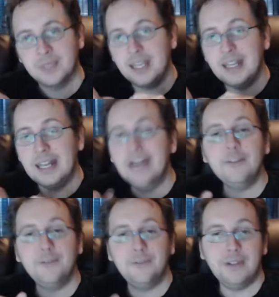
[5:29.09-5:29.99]
And how they
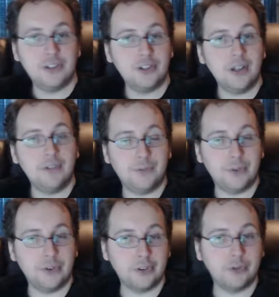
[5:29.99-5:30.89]
finish off the
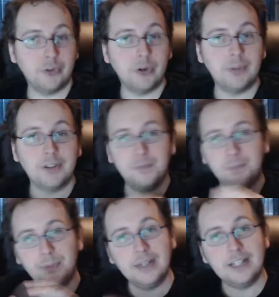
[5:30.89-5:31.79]
first form is
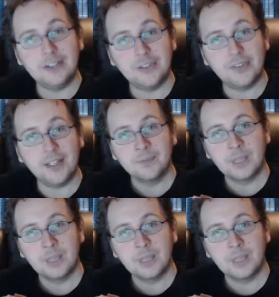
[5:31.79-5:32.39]
pretty interesting.